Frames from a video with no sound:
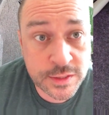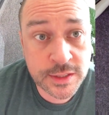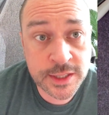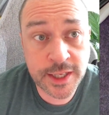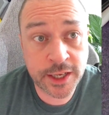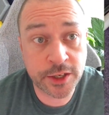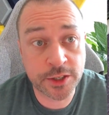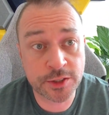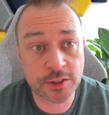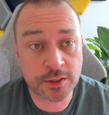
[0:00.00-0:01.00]

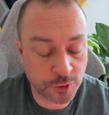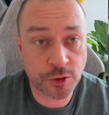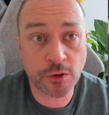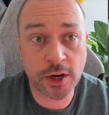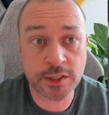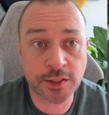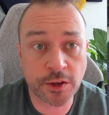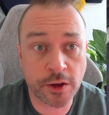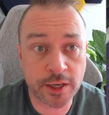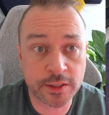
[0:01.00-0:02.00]
stickers for the right
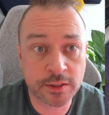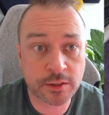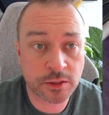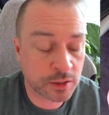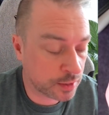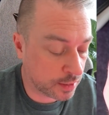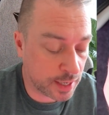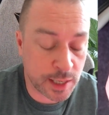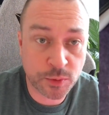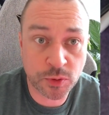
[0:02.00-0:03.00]
side
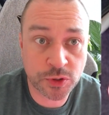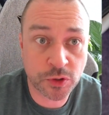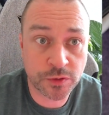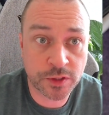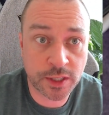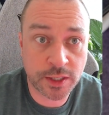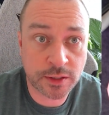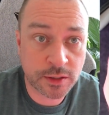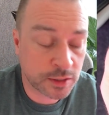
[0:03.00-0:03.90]
labeled on the